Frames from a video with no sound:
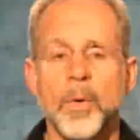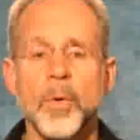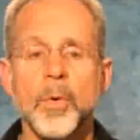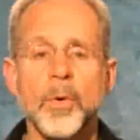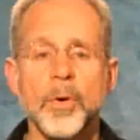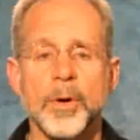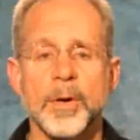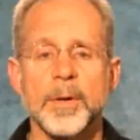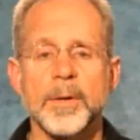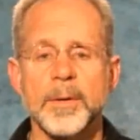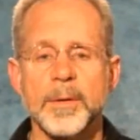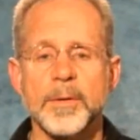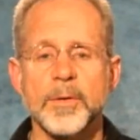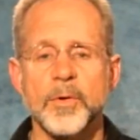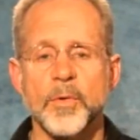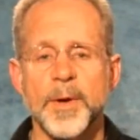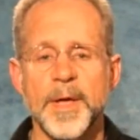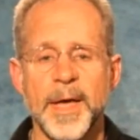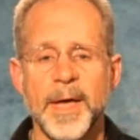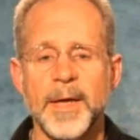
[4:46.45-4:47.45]
Or
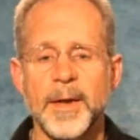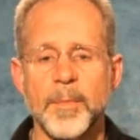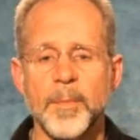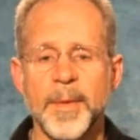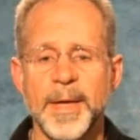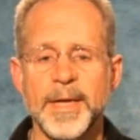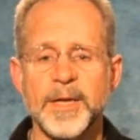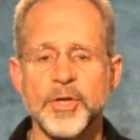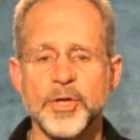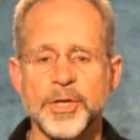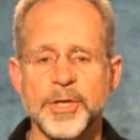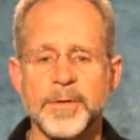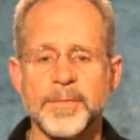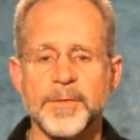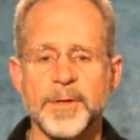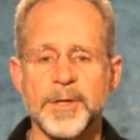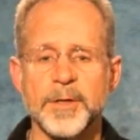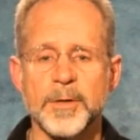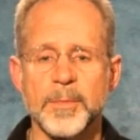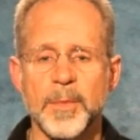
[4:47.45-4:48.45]
create
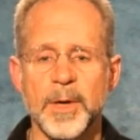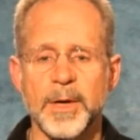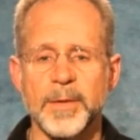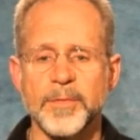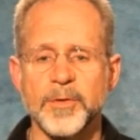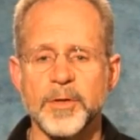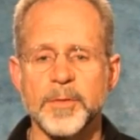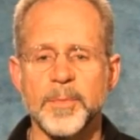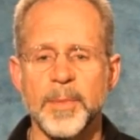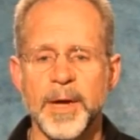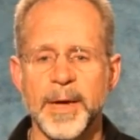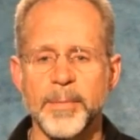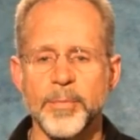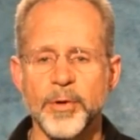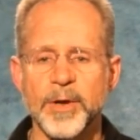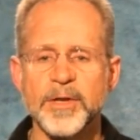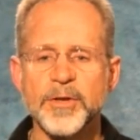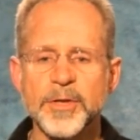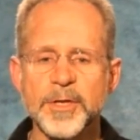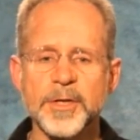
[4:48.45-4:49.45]
makeshift earmuffs by
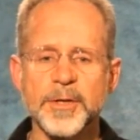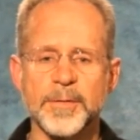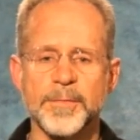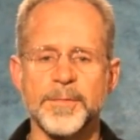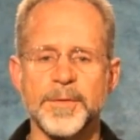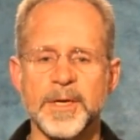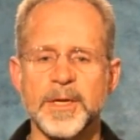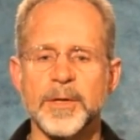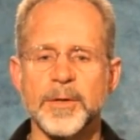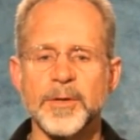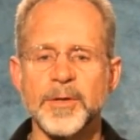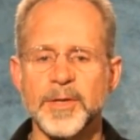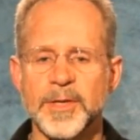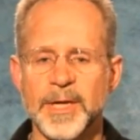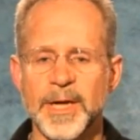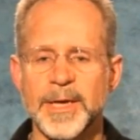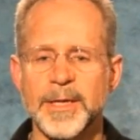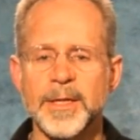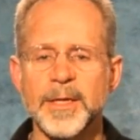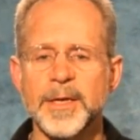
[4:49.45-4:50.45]
pressing your fingers
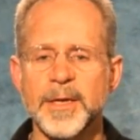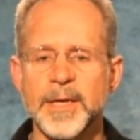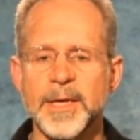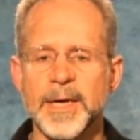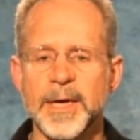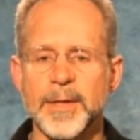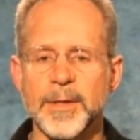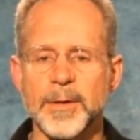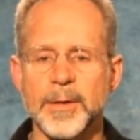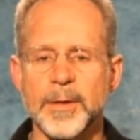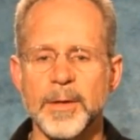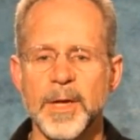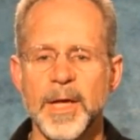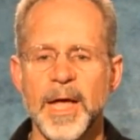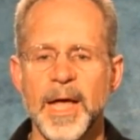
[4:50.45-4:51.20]
tightly together